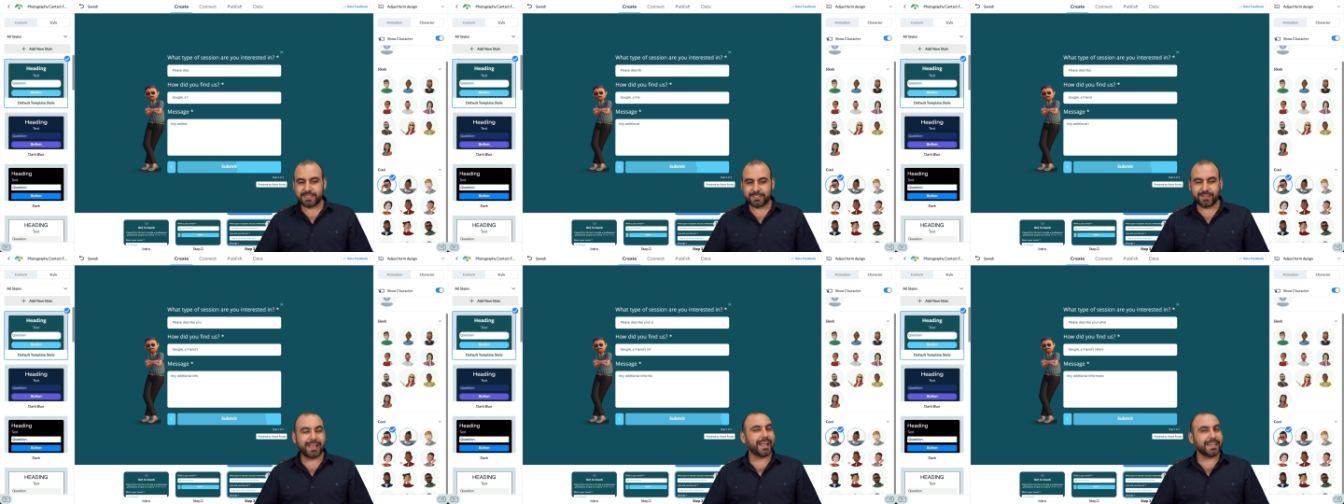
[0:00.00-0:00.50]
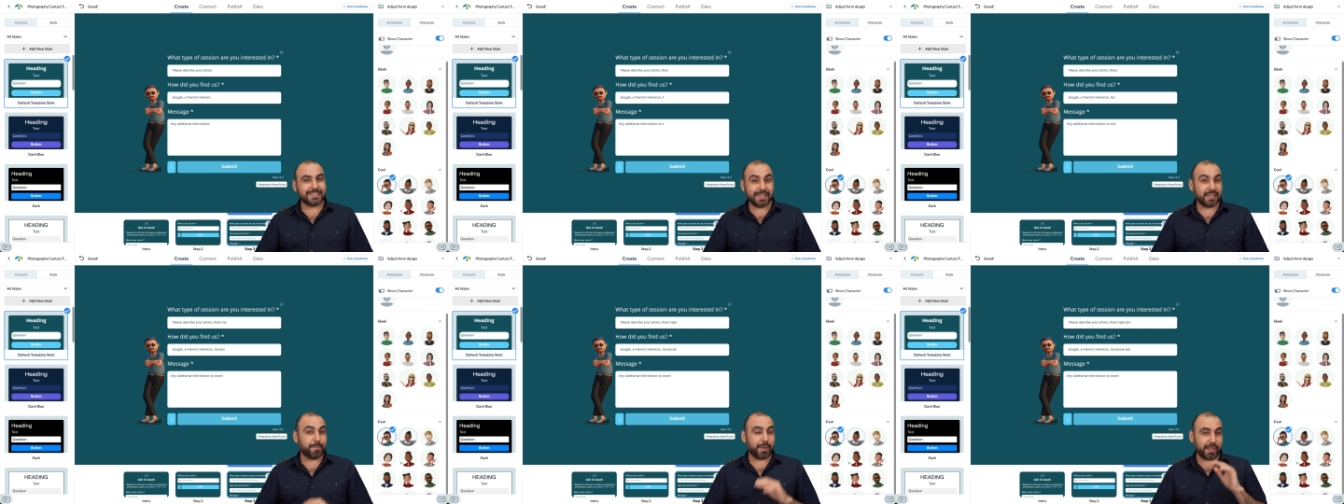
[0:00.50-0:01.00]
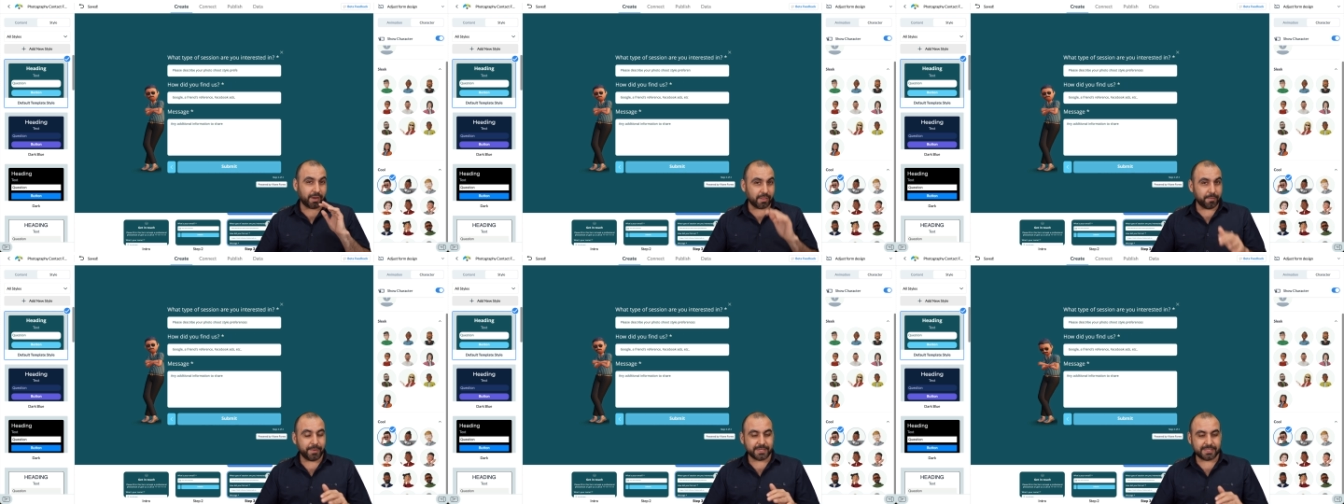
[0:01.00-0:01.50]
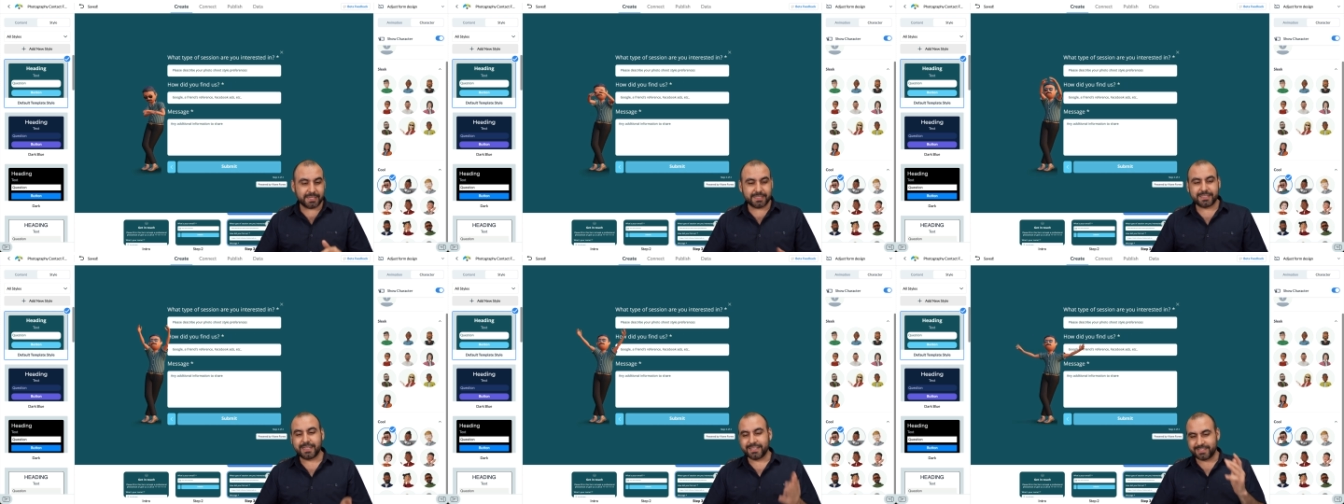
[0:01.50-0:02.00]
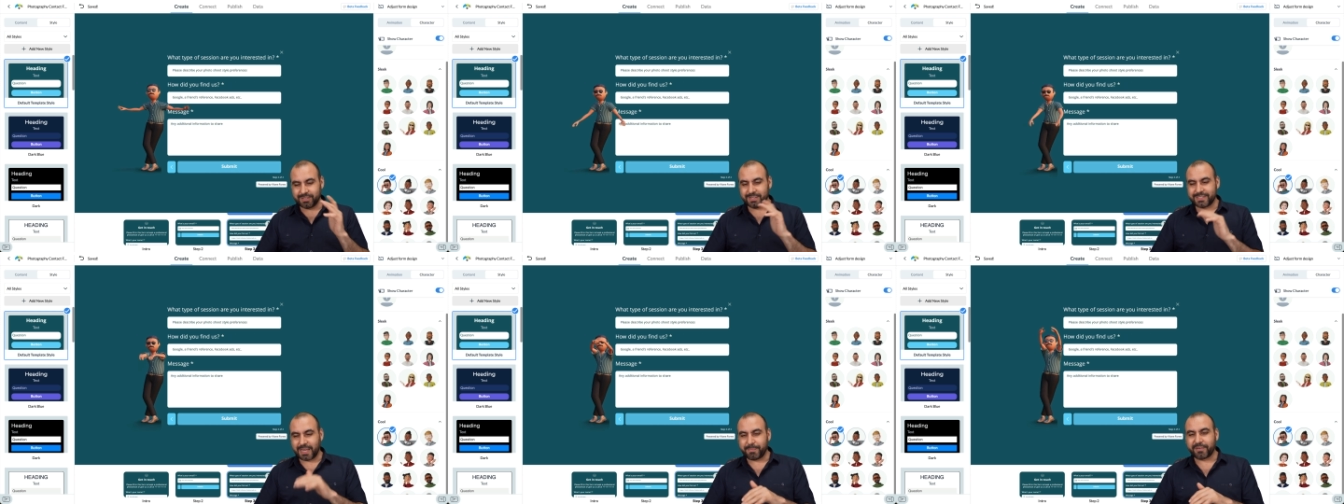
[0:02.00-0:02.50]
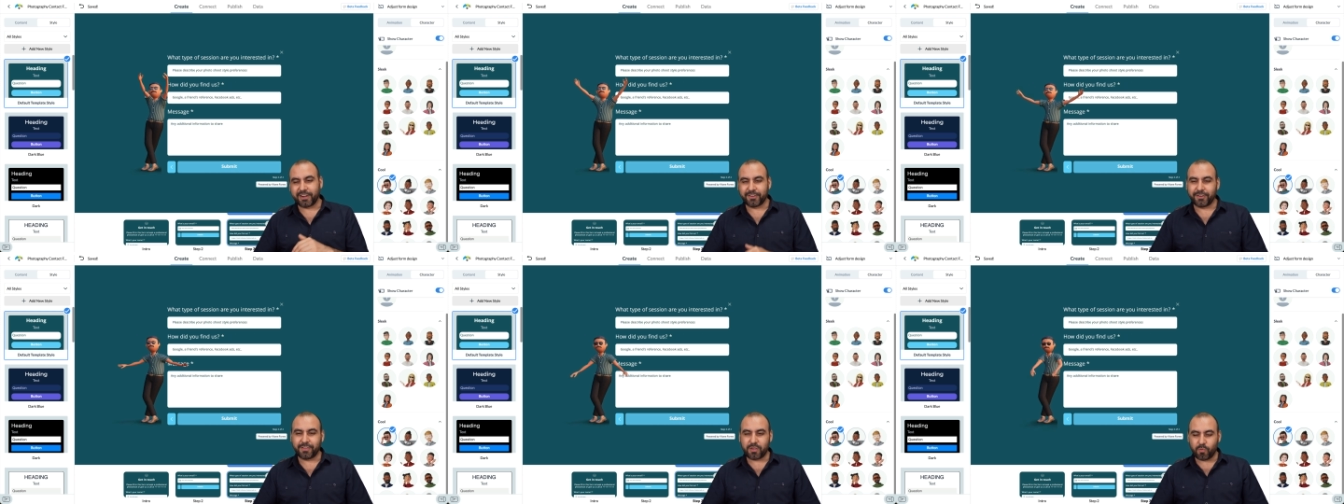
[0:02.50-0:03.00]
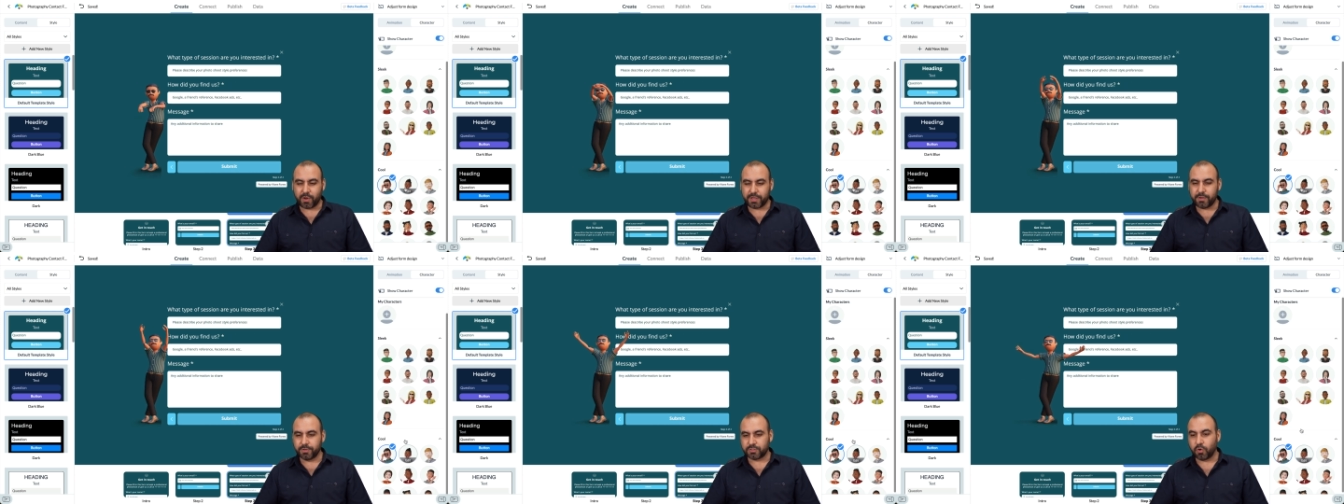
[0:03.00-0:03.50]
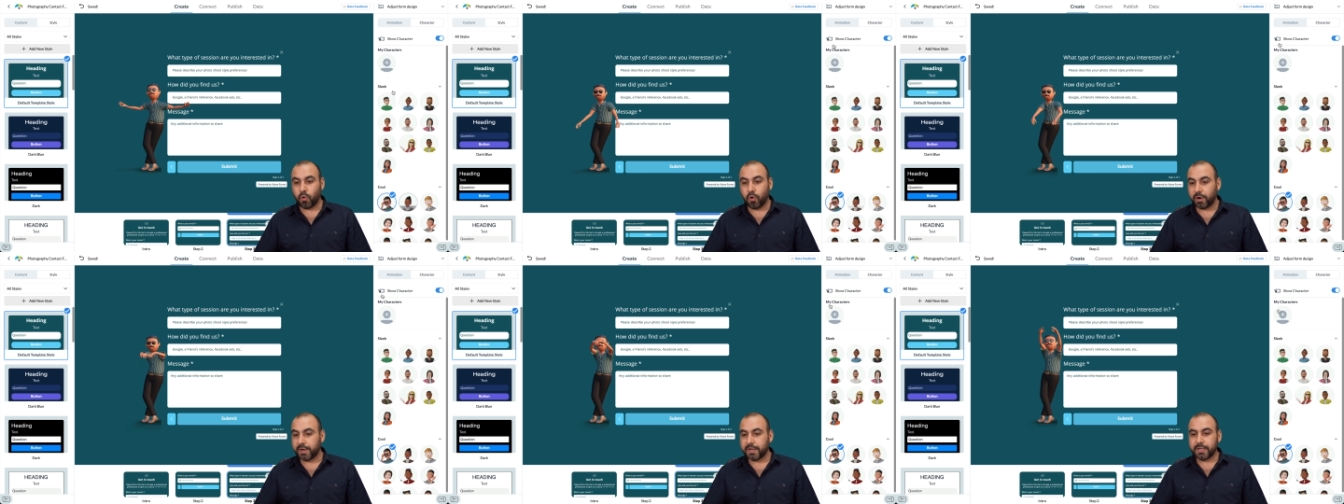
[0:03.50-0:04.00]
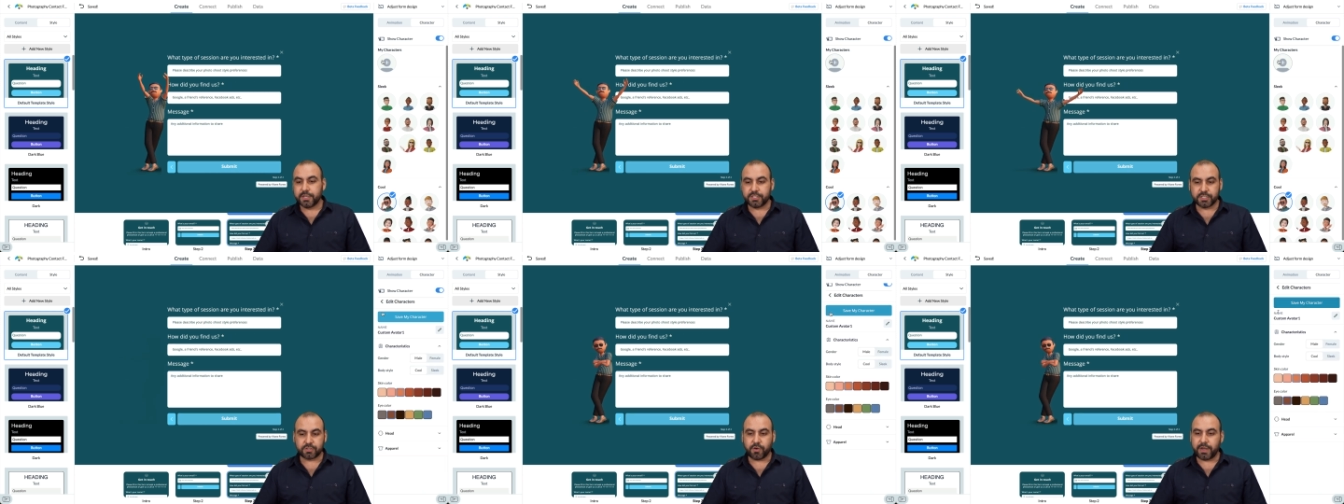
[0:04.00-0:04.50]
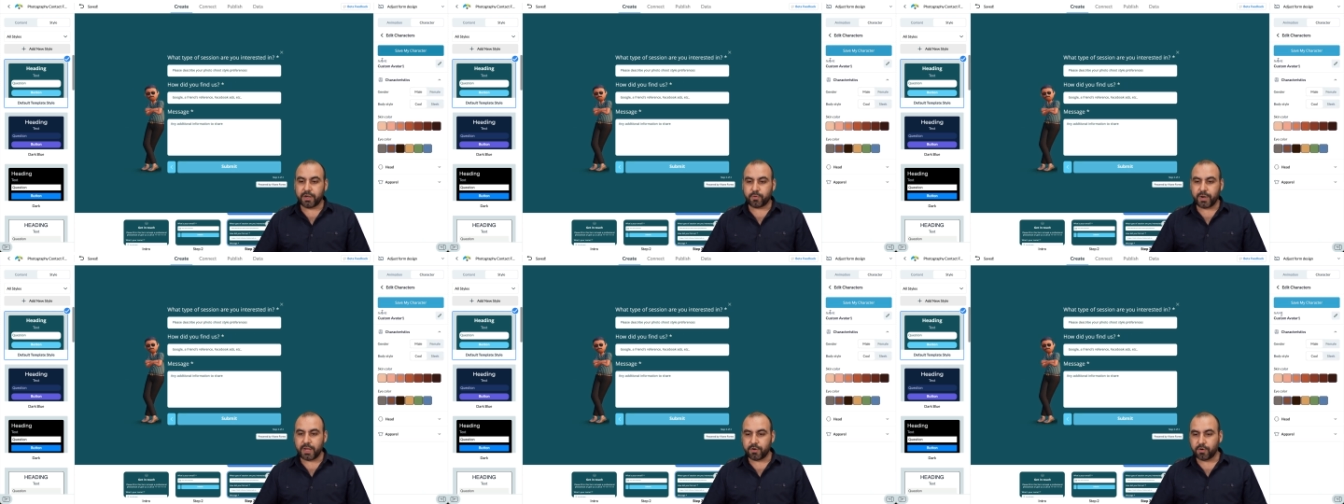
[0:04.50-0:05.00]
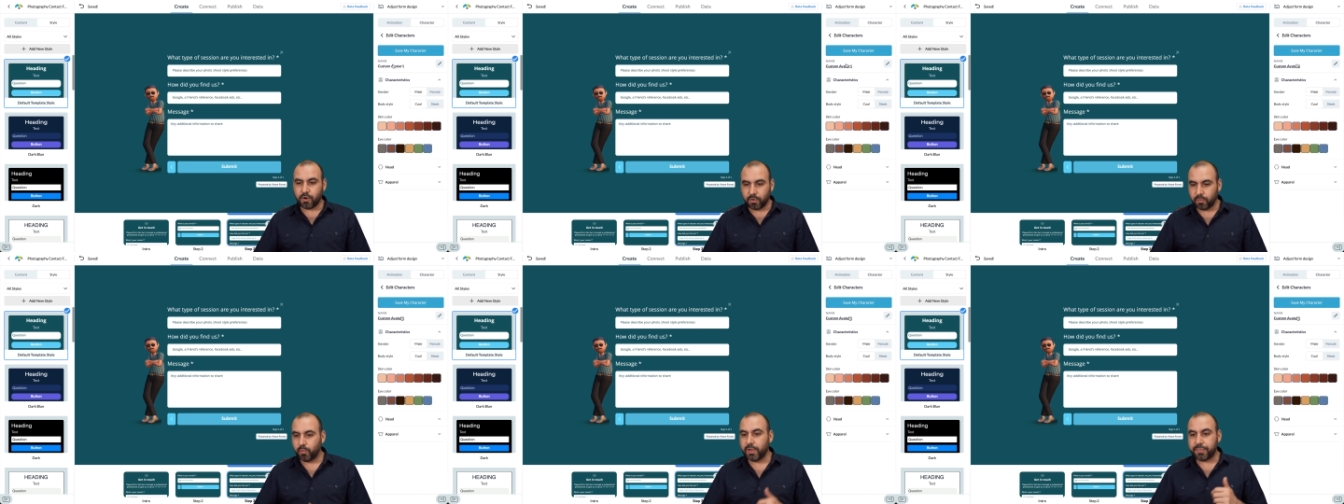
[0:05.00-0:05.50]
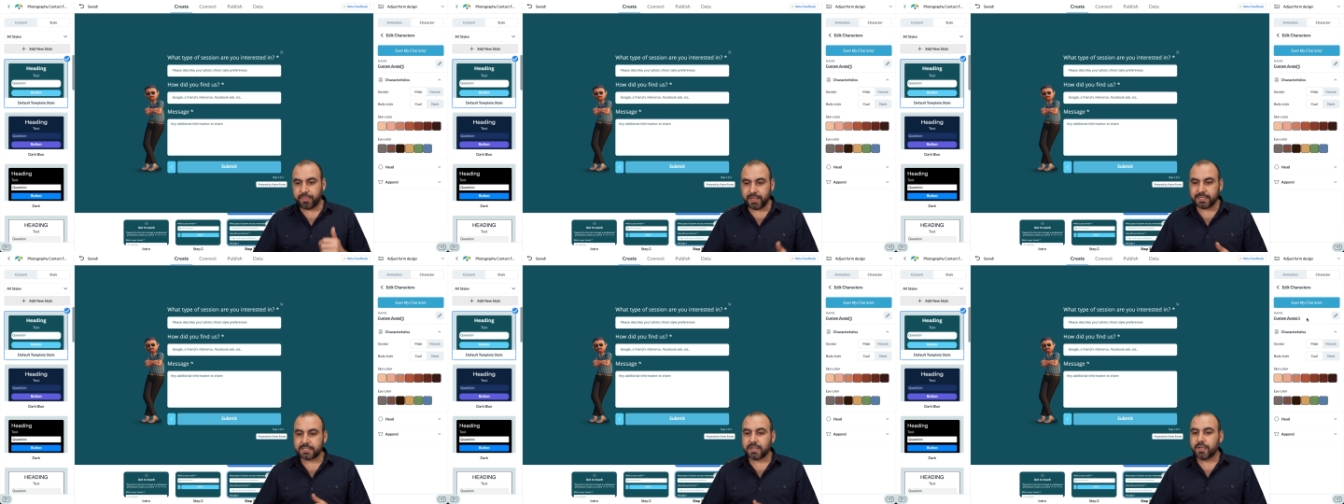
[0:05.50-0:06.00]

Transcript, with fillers: So like I said, depending on the business, it's the type of character that you want to use. Or just go ahead and create your own. With this,